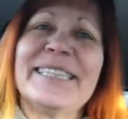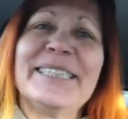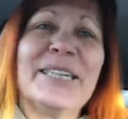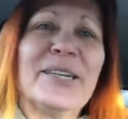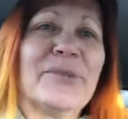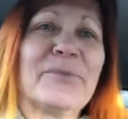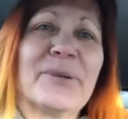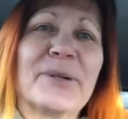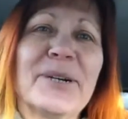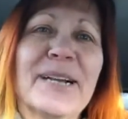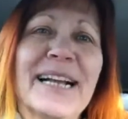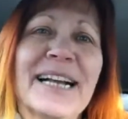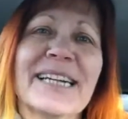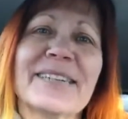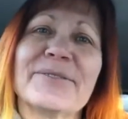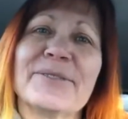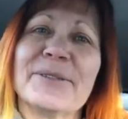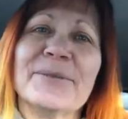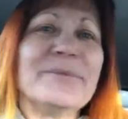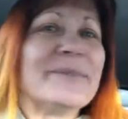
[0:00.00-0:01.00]
Danielle Bernack
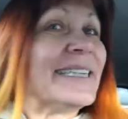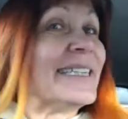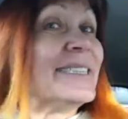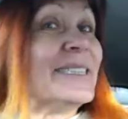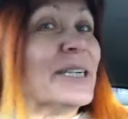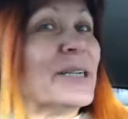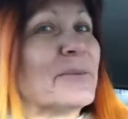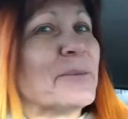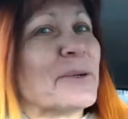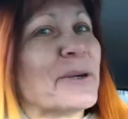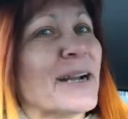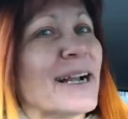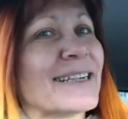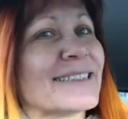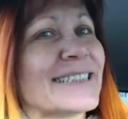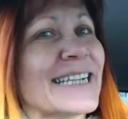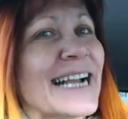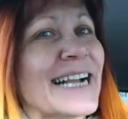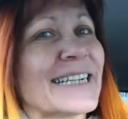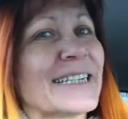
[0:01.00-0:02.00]
from
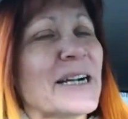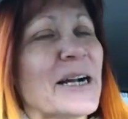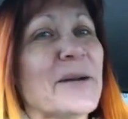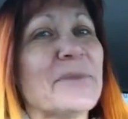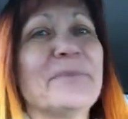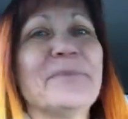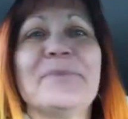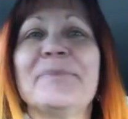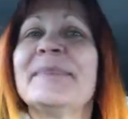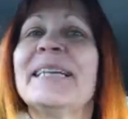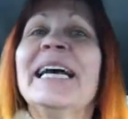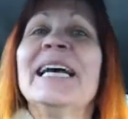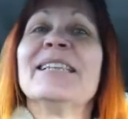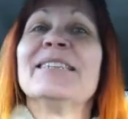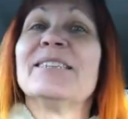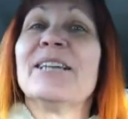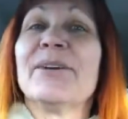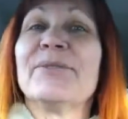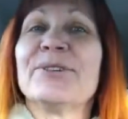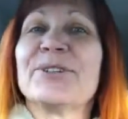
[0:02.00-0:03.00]
DanielleBernack.com.
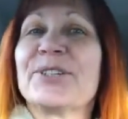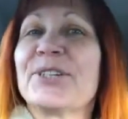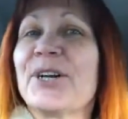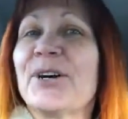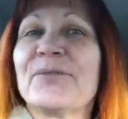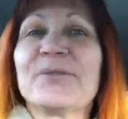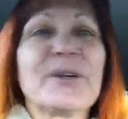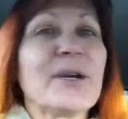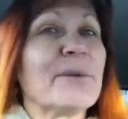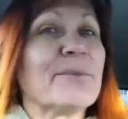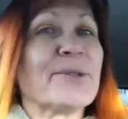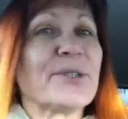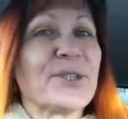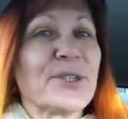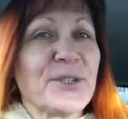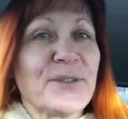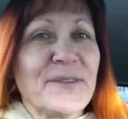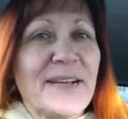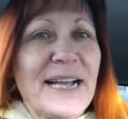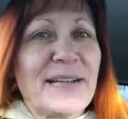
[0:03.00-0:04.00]
Love Yourself from
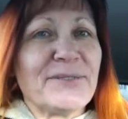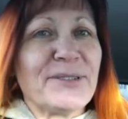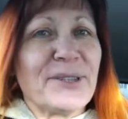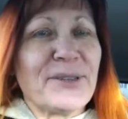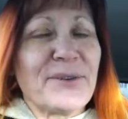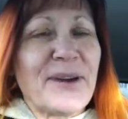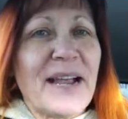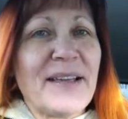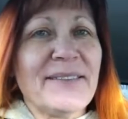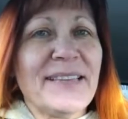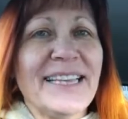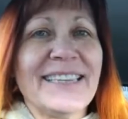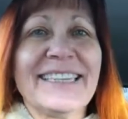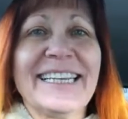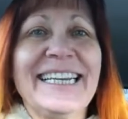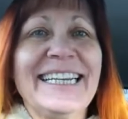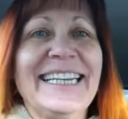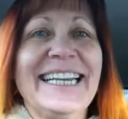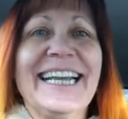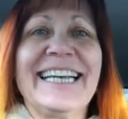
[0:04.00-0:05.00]
Survive to Thrive, that
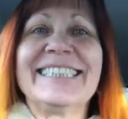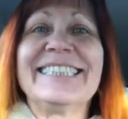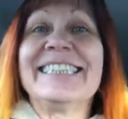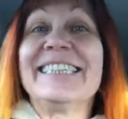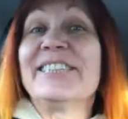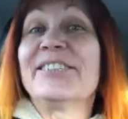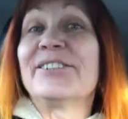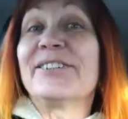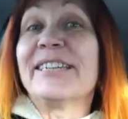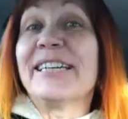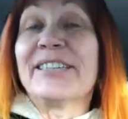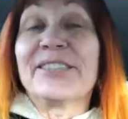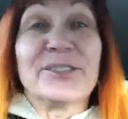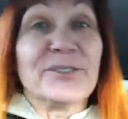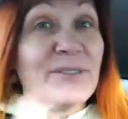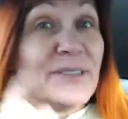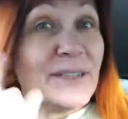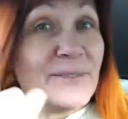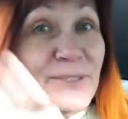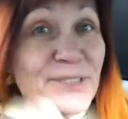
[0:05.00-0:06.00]
lady on the internet
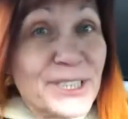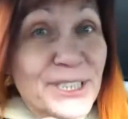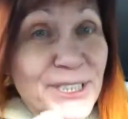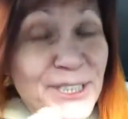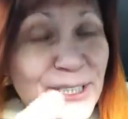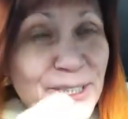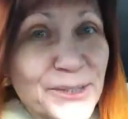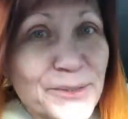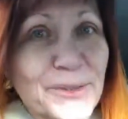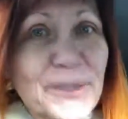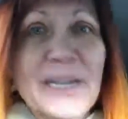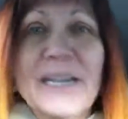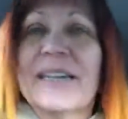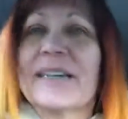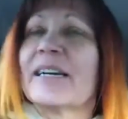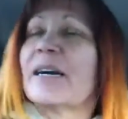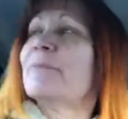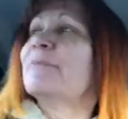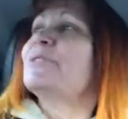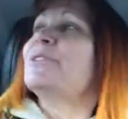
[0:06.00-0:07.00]
who loves you.
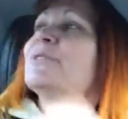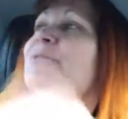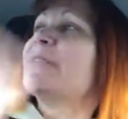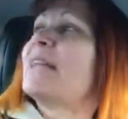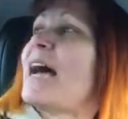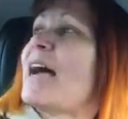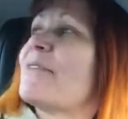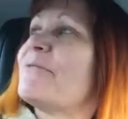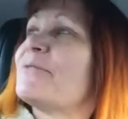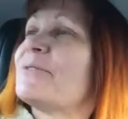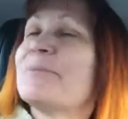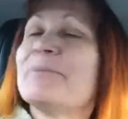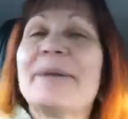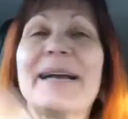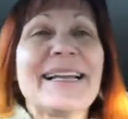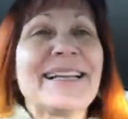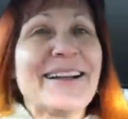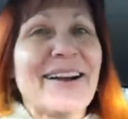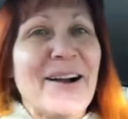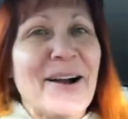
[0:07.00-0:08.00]
Coming to you live from
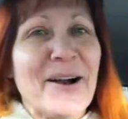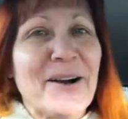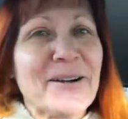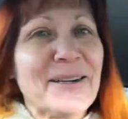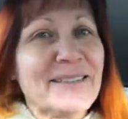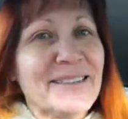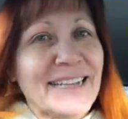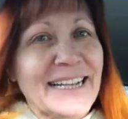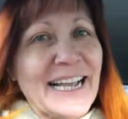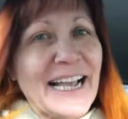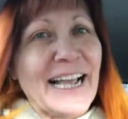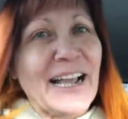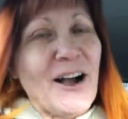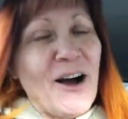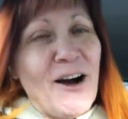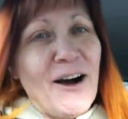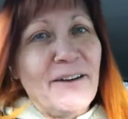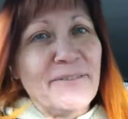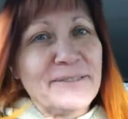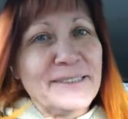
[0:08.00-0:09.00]
my car, like I
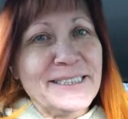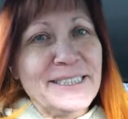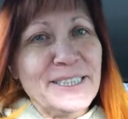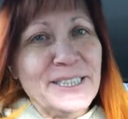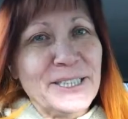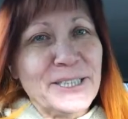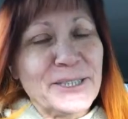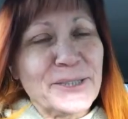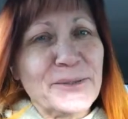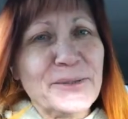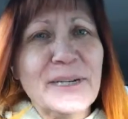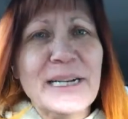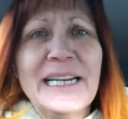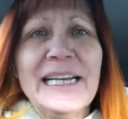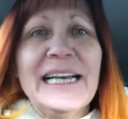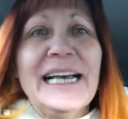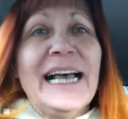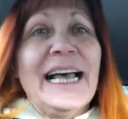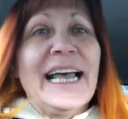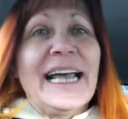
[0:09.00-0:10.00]
often do.
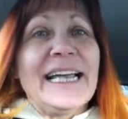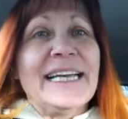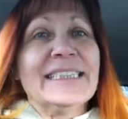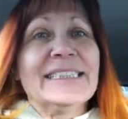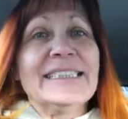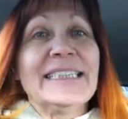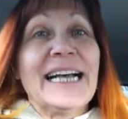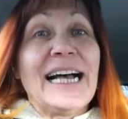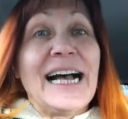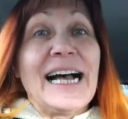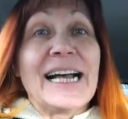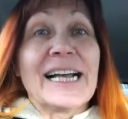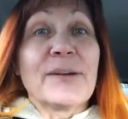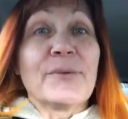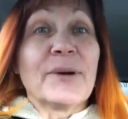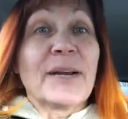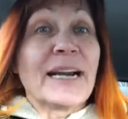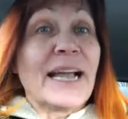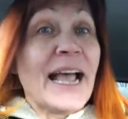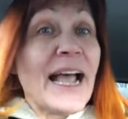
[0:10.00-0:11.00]
And I
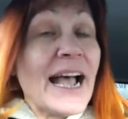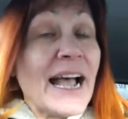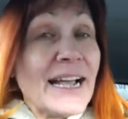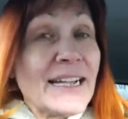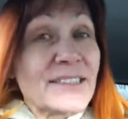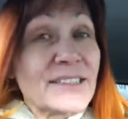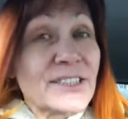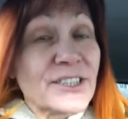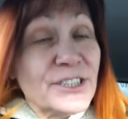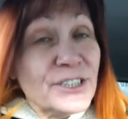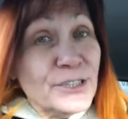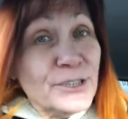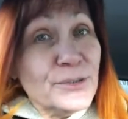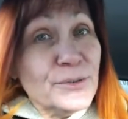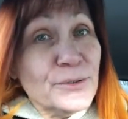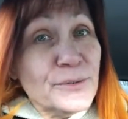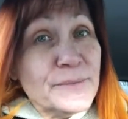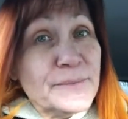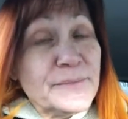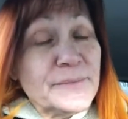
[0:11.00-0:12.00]
want to ask
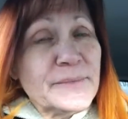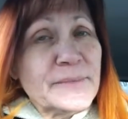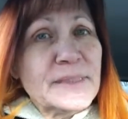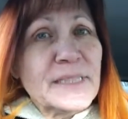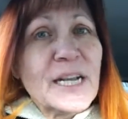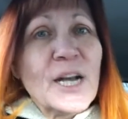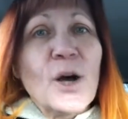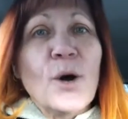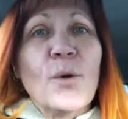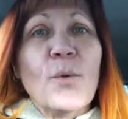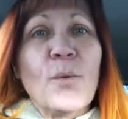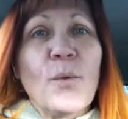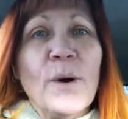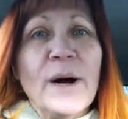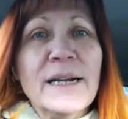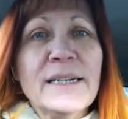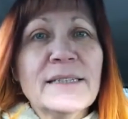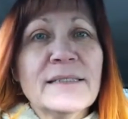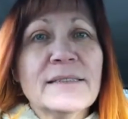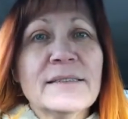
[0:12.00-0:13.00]
you,
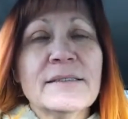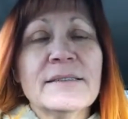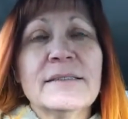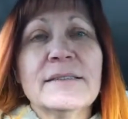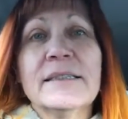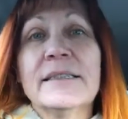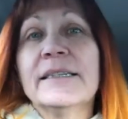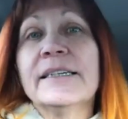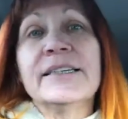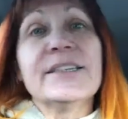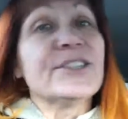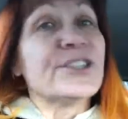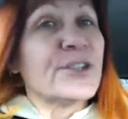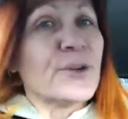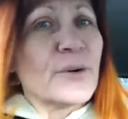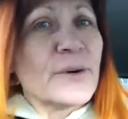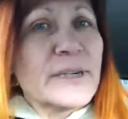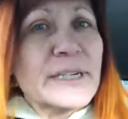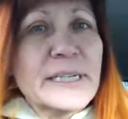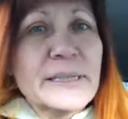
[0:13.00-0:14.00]
what is
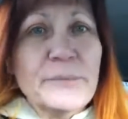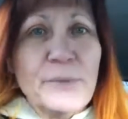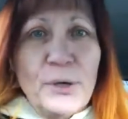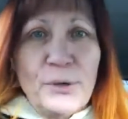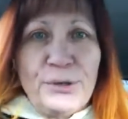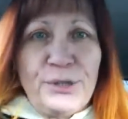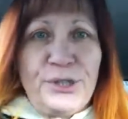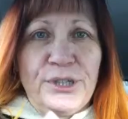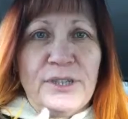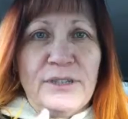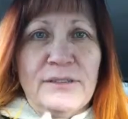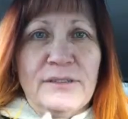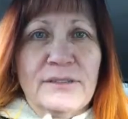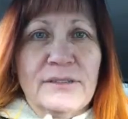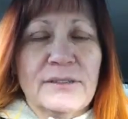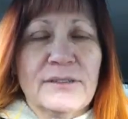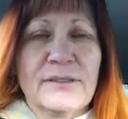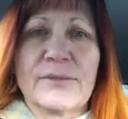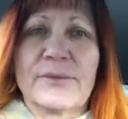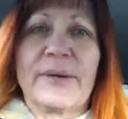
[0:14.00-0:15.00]
your emotional
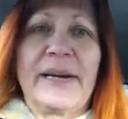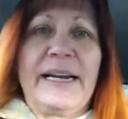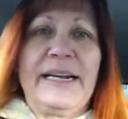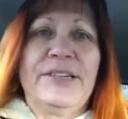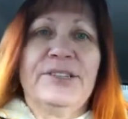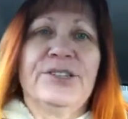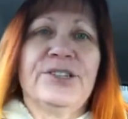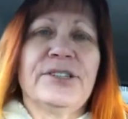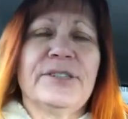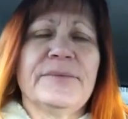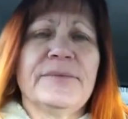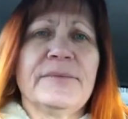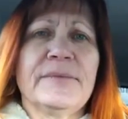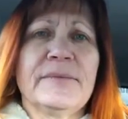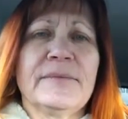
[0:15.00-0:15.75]
range?